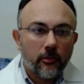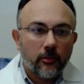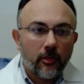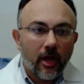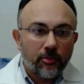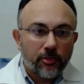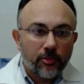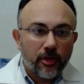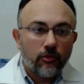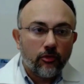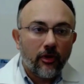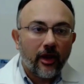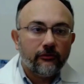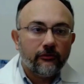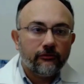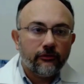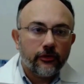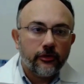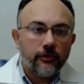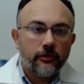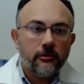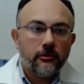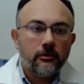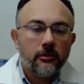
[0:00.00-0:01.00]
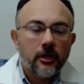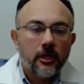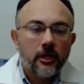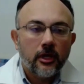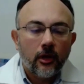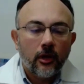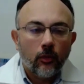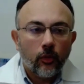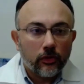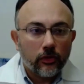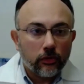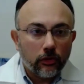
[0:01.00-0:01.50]
might be right for you
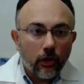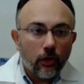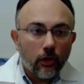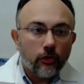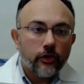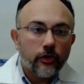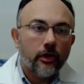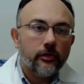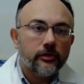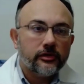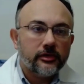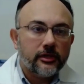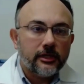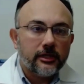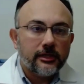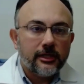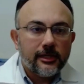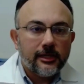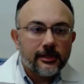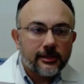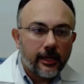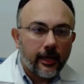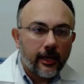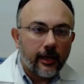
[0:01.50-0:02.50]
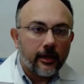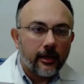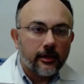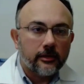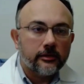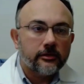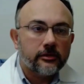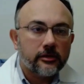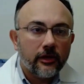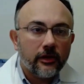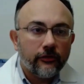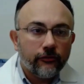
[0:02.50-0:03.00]
with low-dose CT
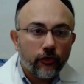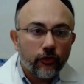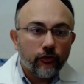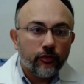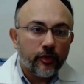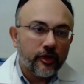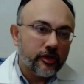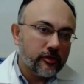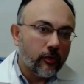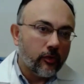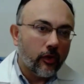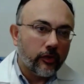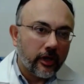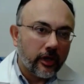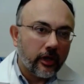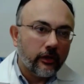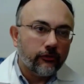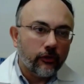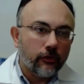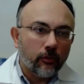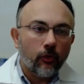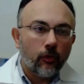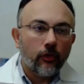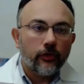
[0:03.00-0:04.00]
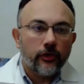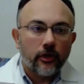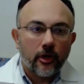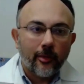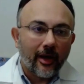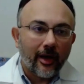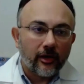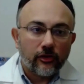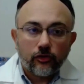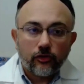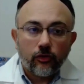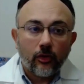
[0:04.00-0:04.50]
scans if you've been smoking for more than
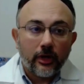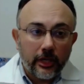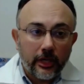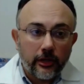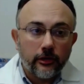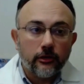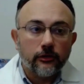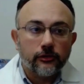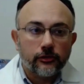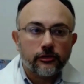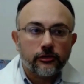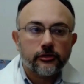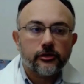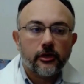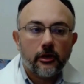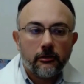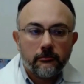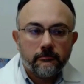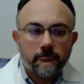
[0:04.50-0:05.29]
about 20 years or so.